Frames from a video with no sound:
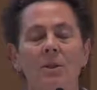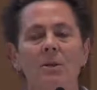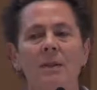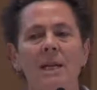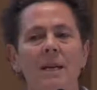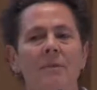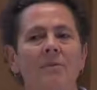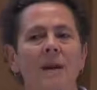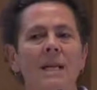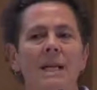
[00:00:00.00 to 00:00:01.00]
you can't
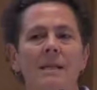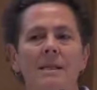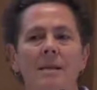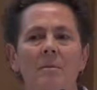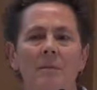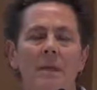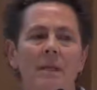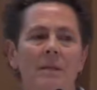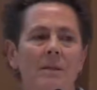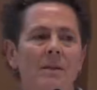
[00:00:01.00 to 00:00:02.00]
finance it
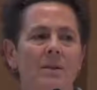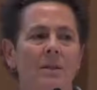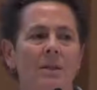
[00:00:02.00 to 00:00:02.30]
because